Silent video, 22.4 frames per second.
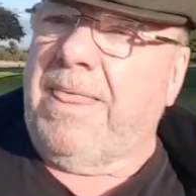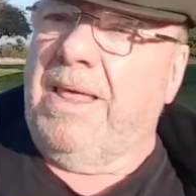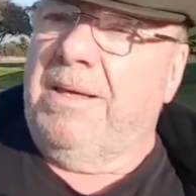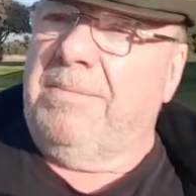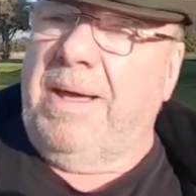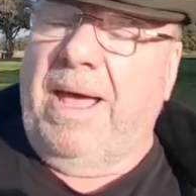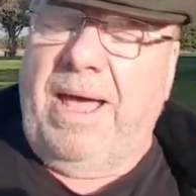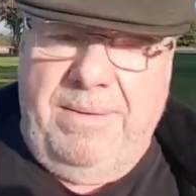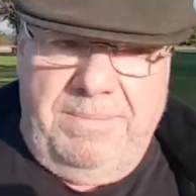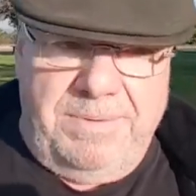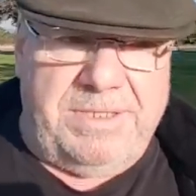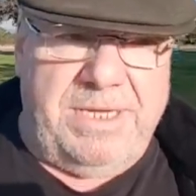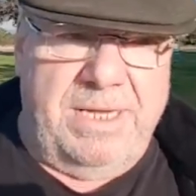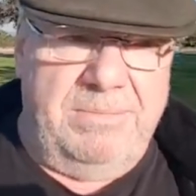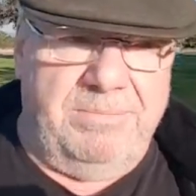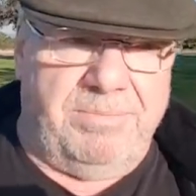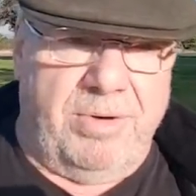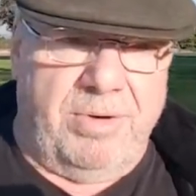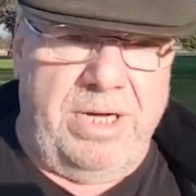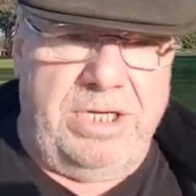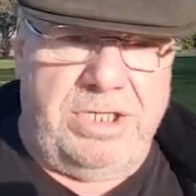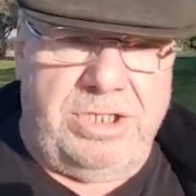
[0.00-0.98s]
perhaps in
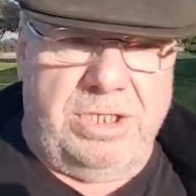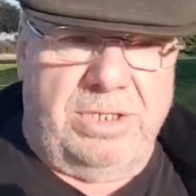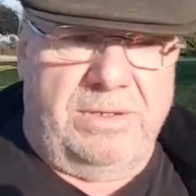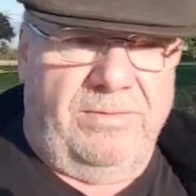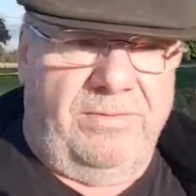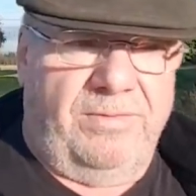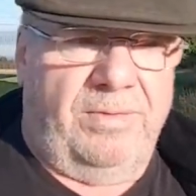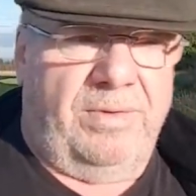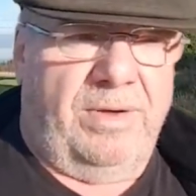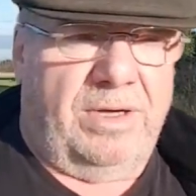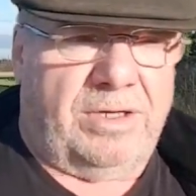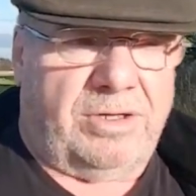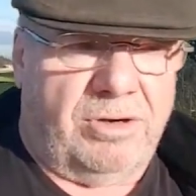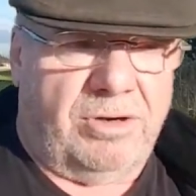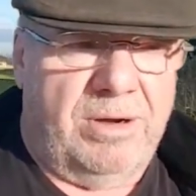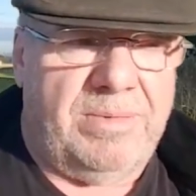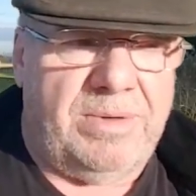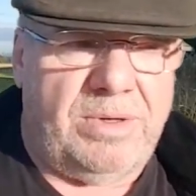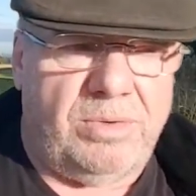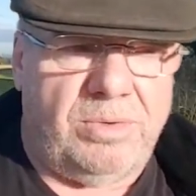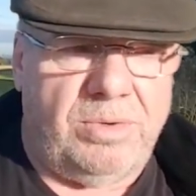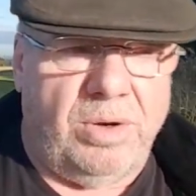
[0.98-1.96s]
breach of
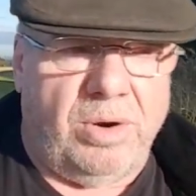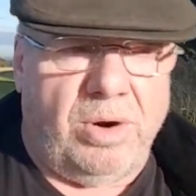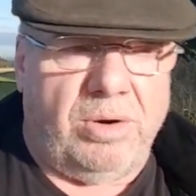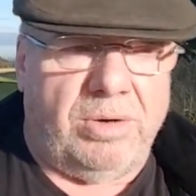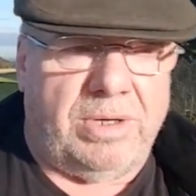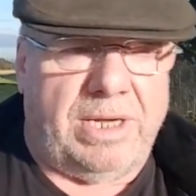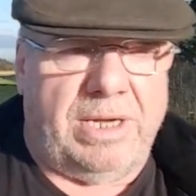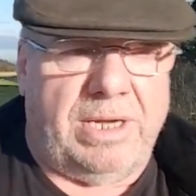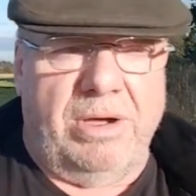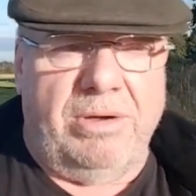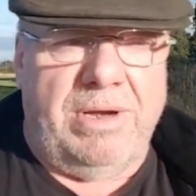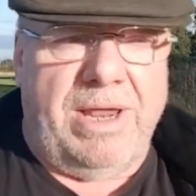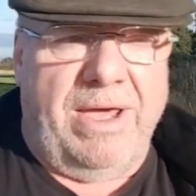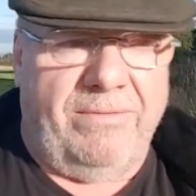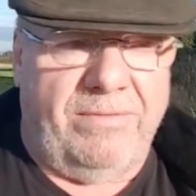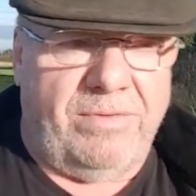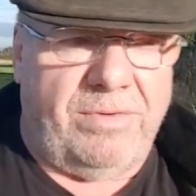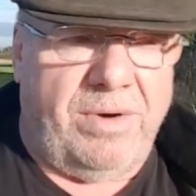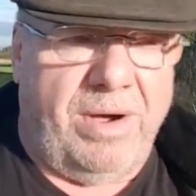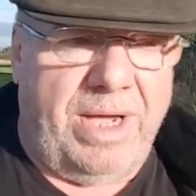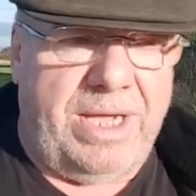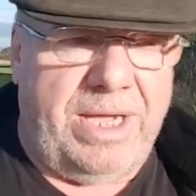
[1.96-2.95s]
criminal law at a low
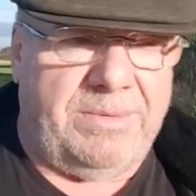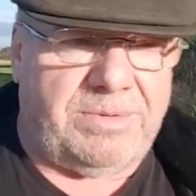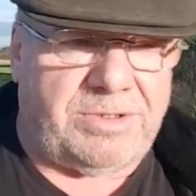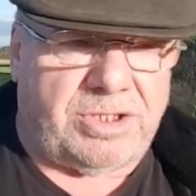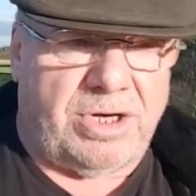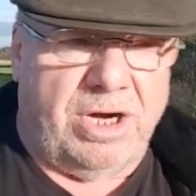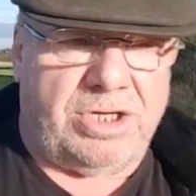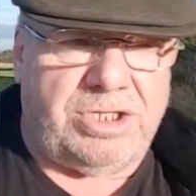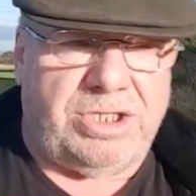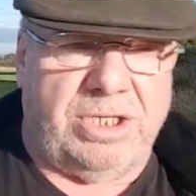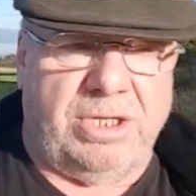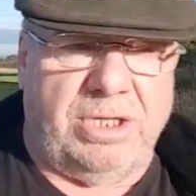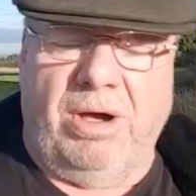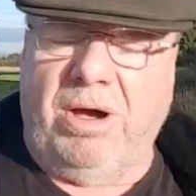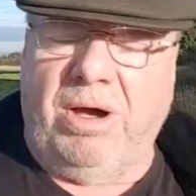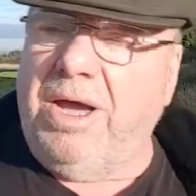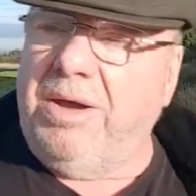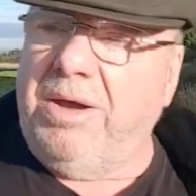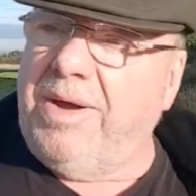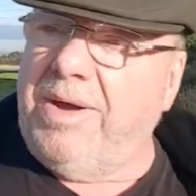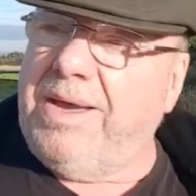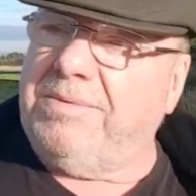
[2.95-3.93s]
level, i.e. obstruction of the
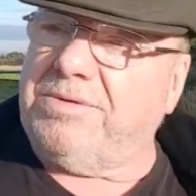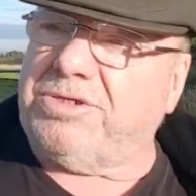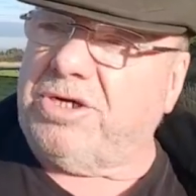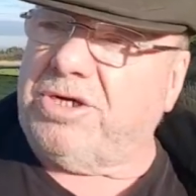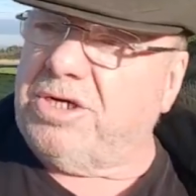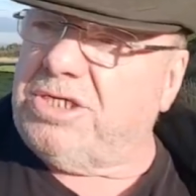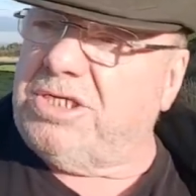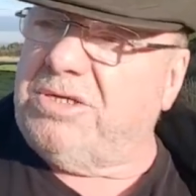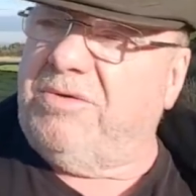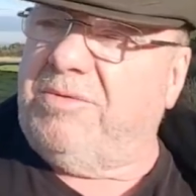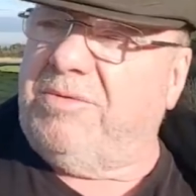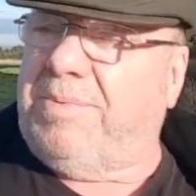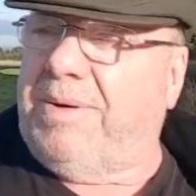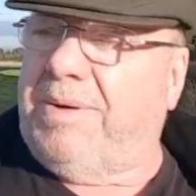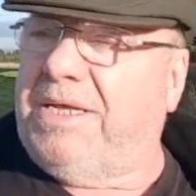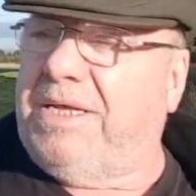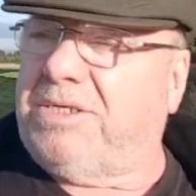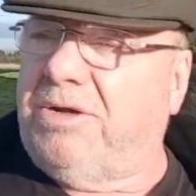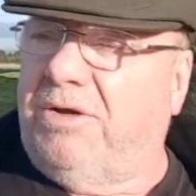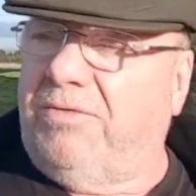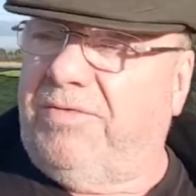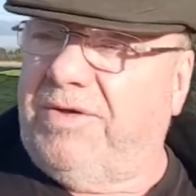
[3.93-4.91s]
highway, obstruction of a
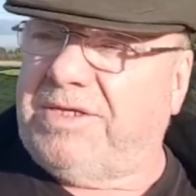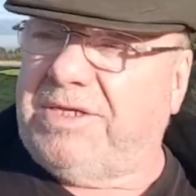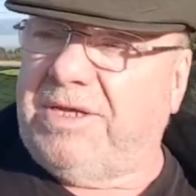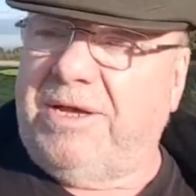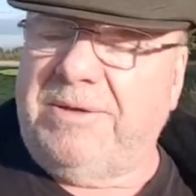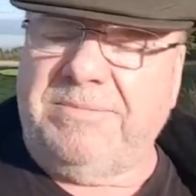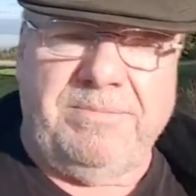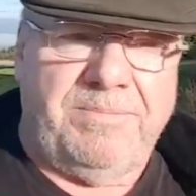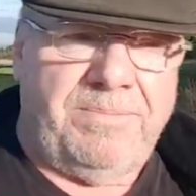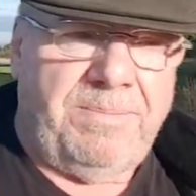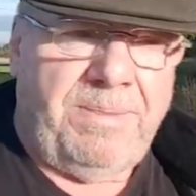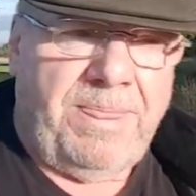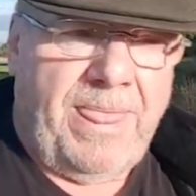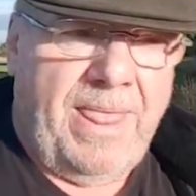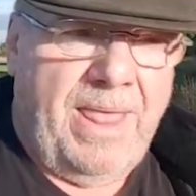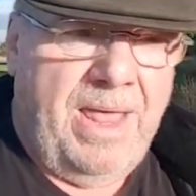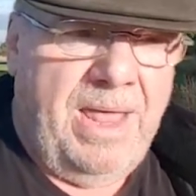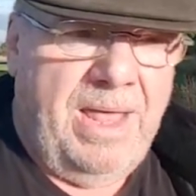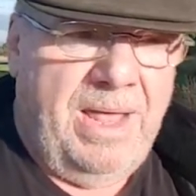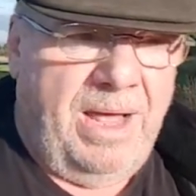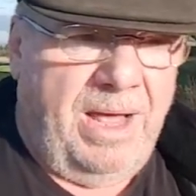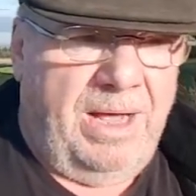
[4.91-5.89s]
police officer,
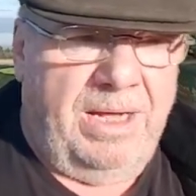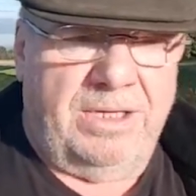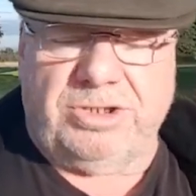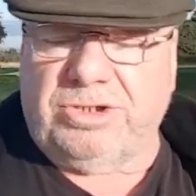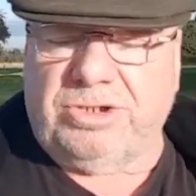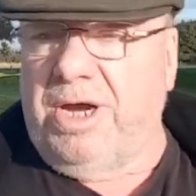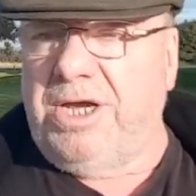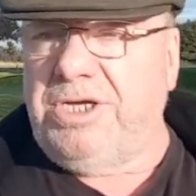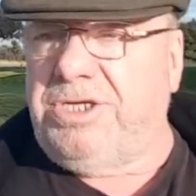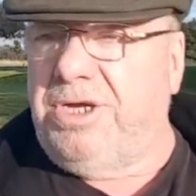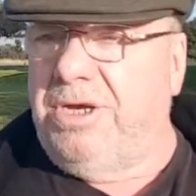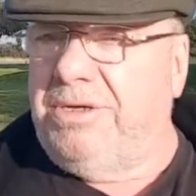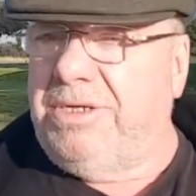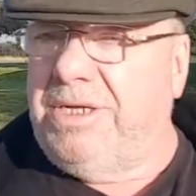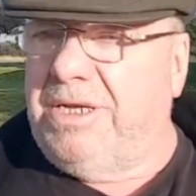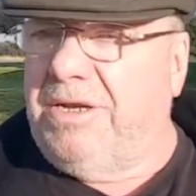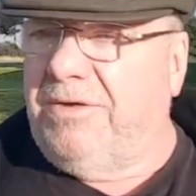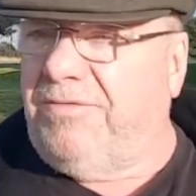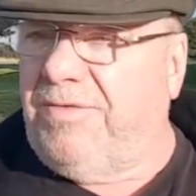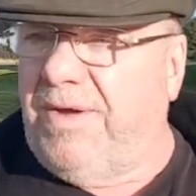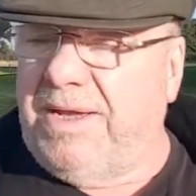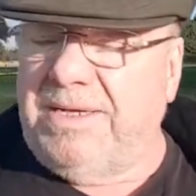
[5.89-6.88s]
trade
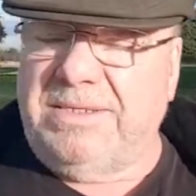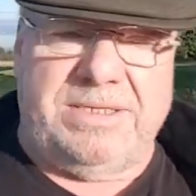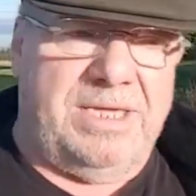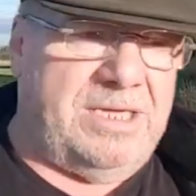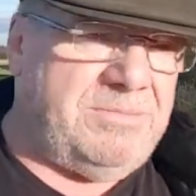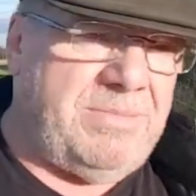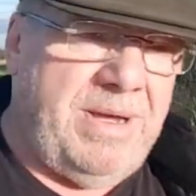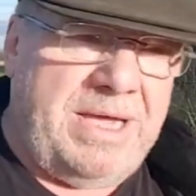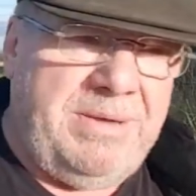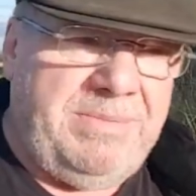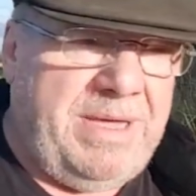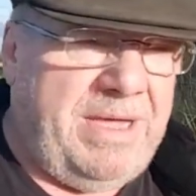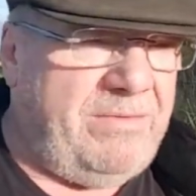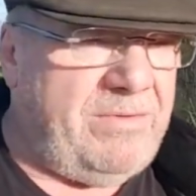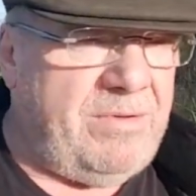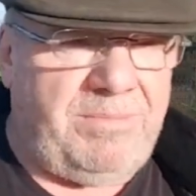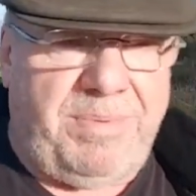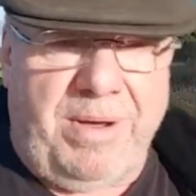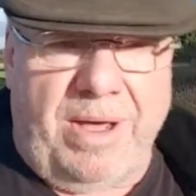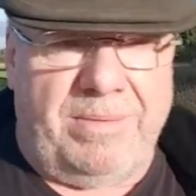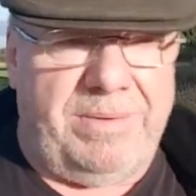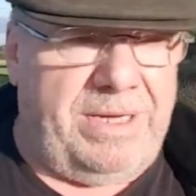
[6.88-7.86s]
union offences, maybe
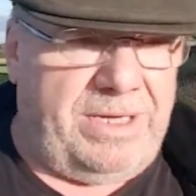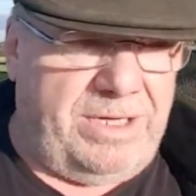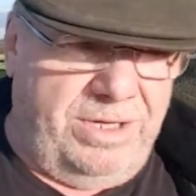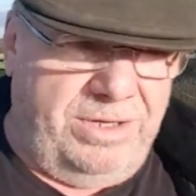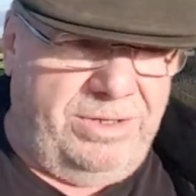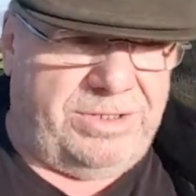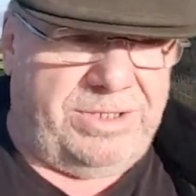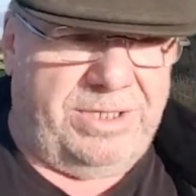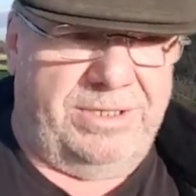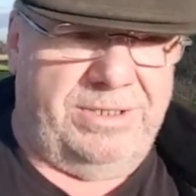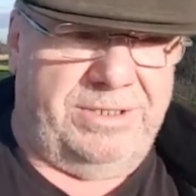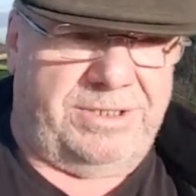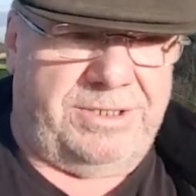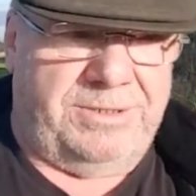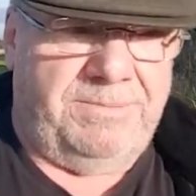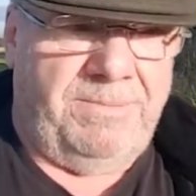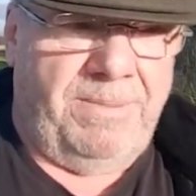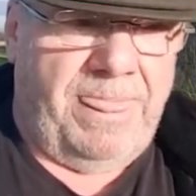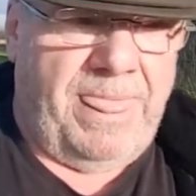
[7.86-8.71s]
even public nuisance.